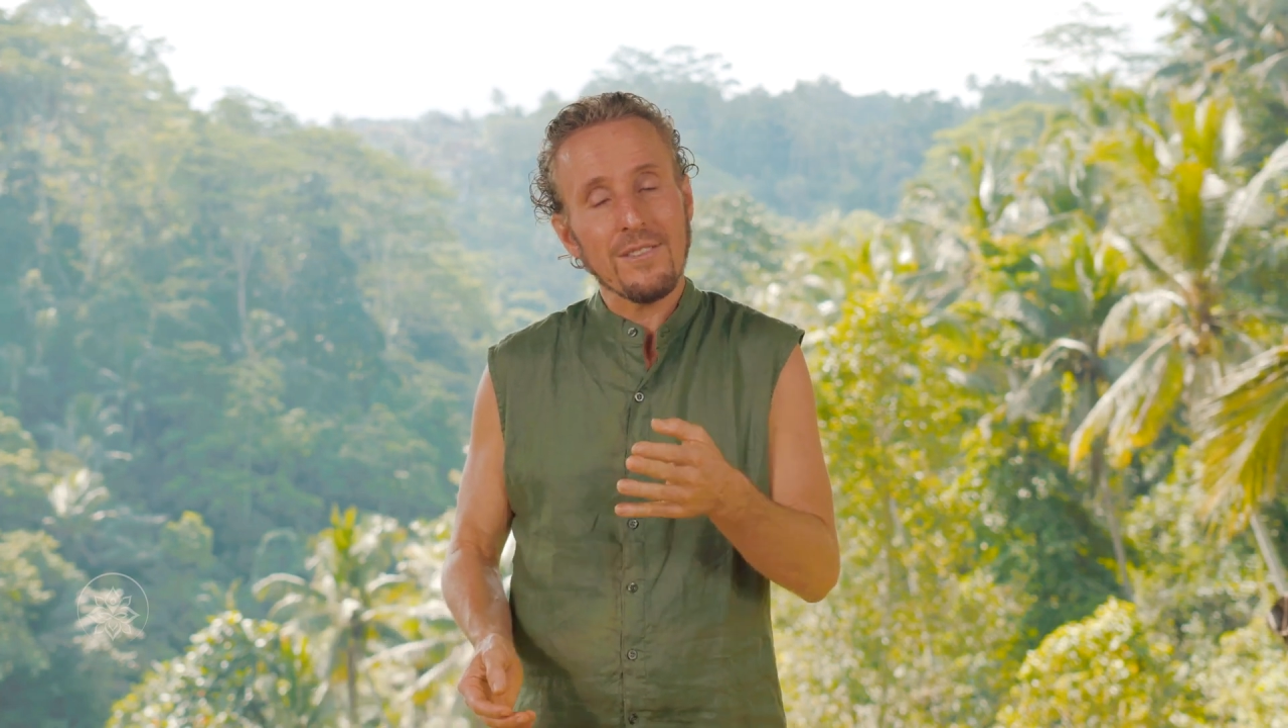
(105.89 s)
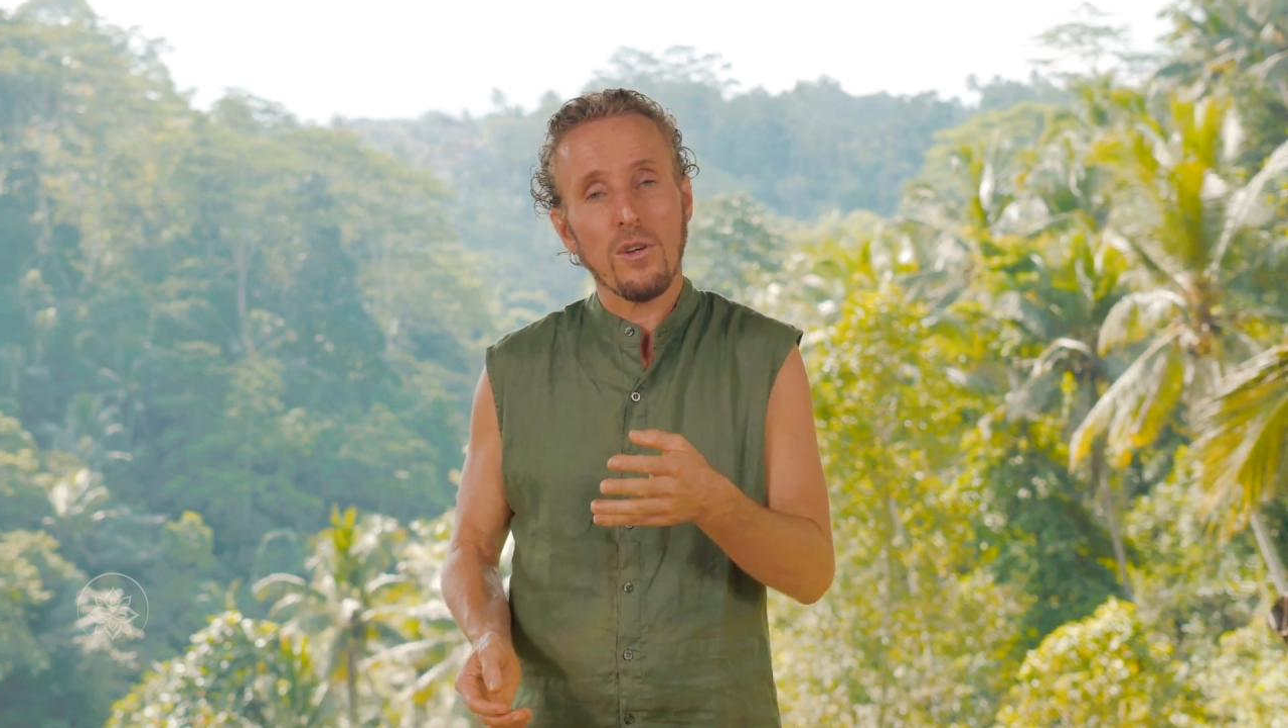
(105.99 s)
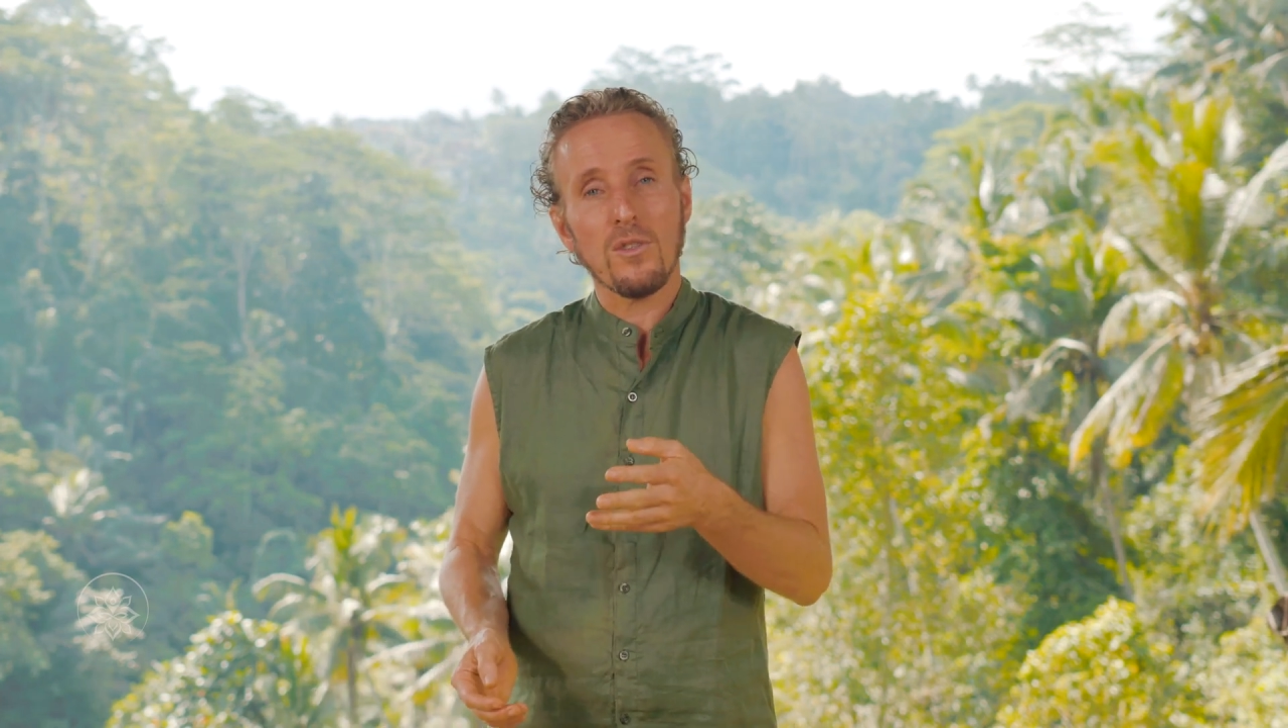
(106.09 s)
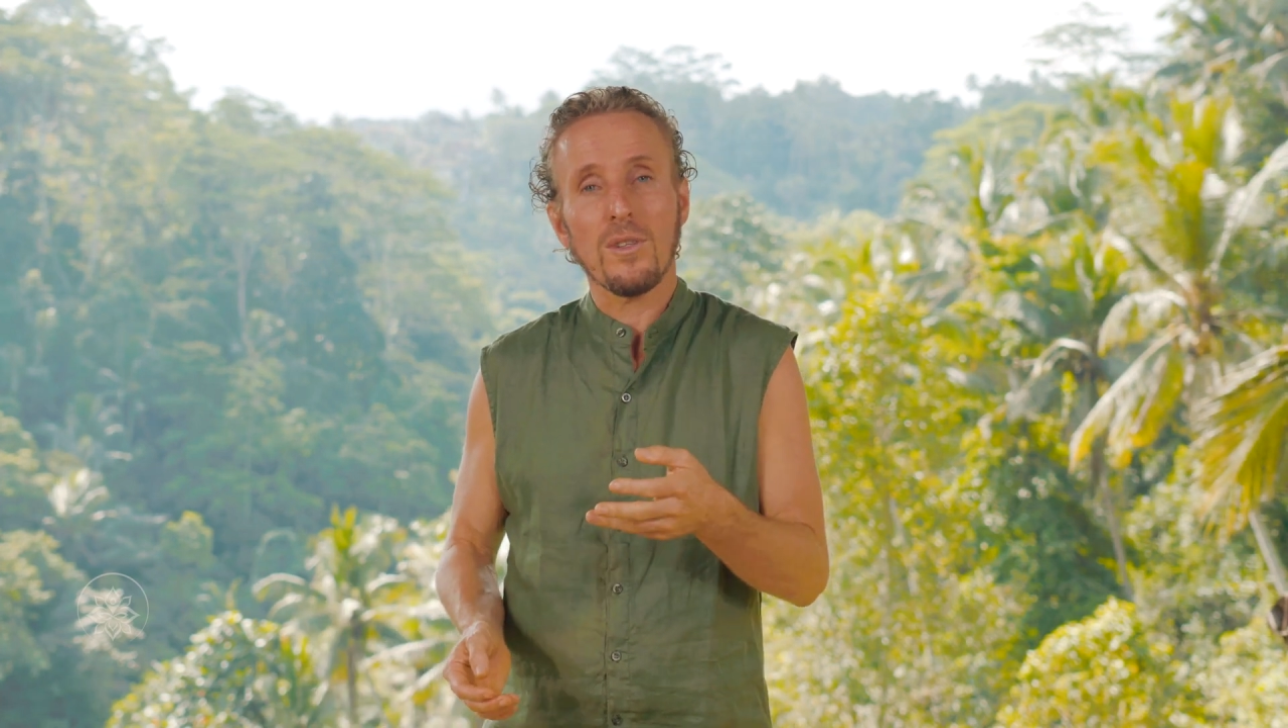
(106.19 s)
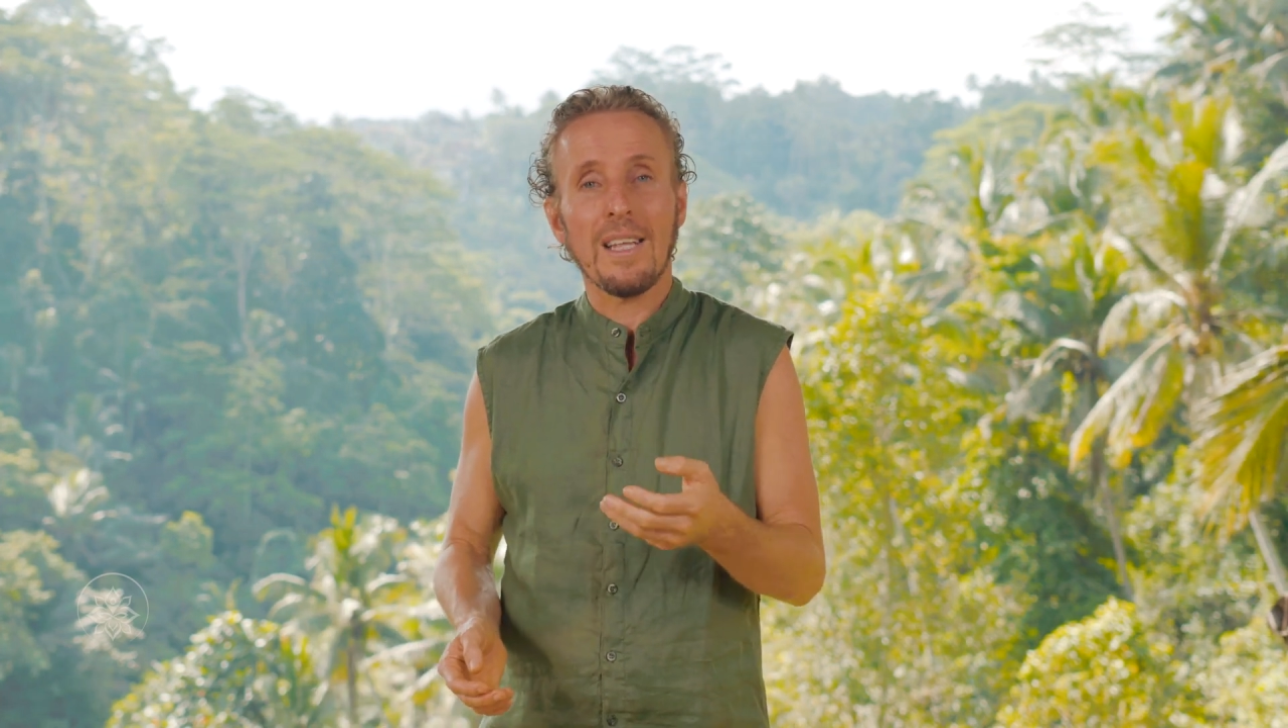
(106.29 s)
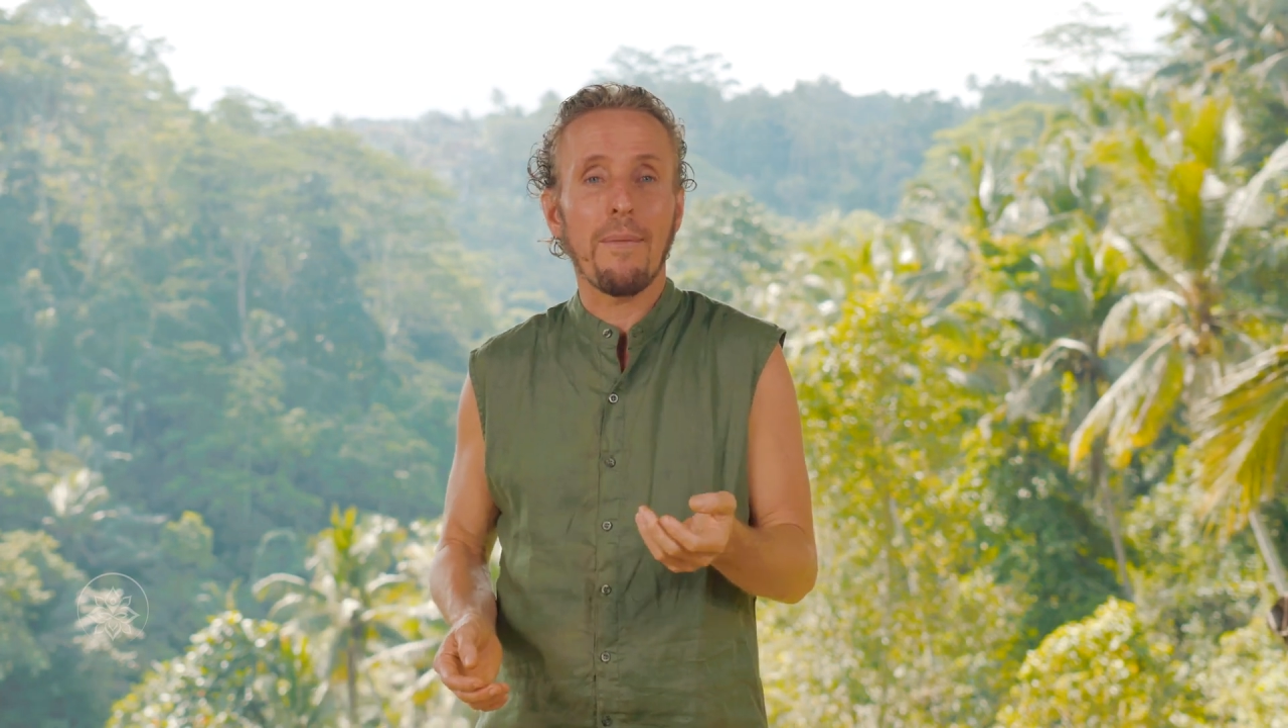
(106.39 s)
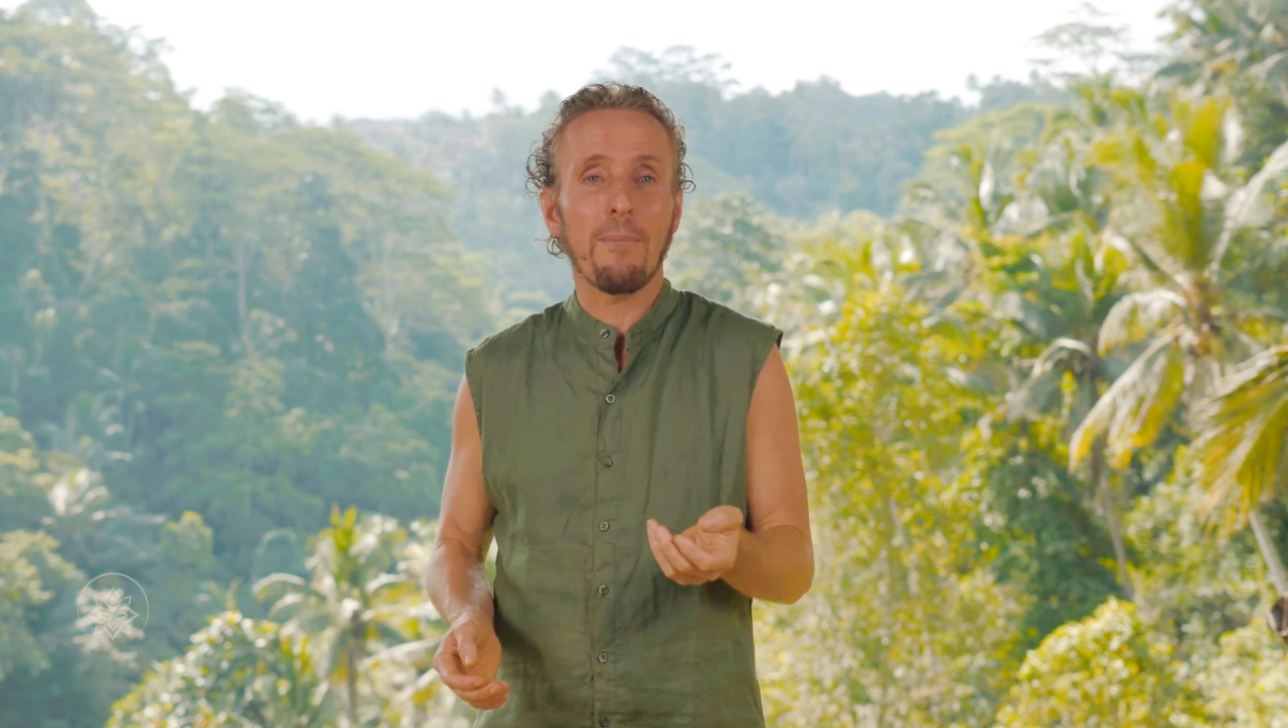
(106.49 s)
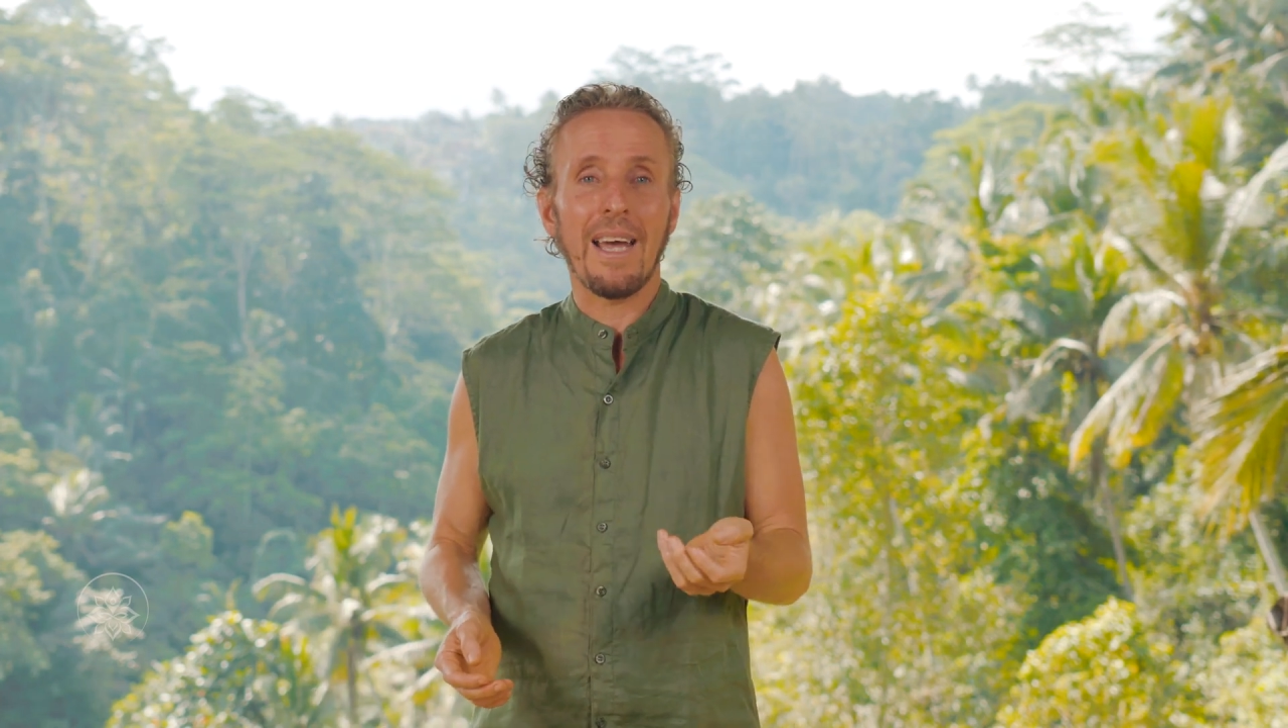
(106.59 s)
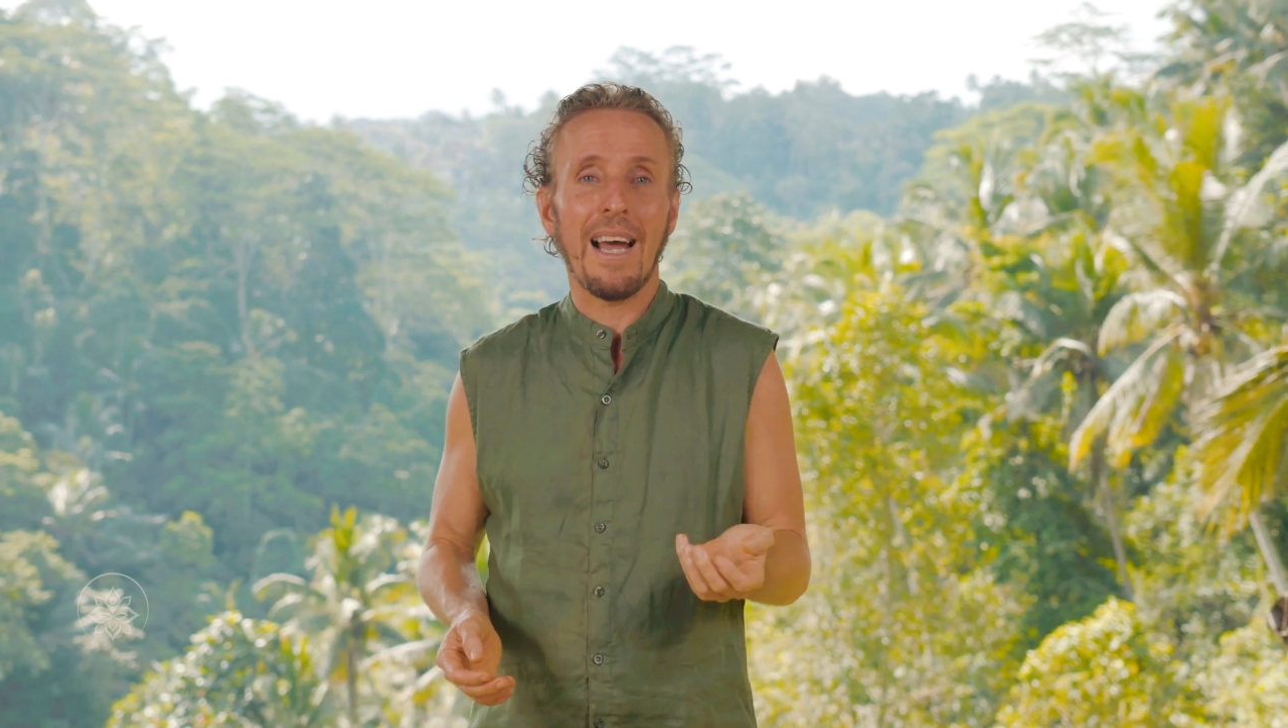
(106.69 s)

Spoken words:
also done by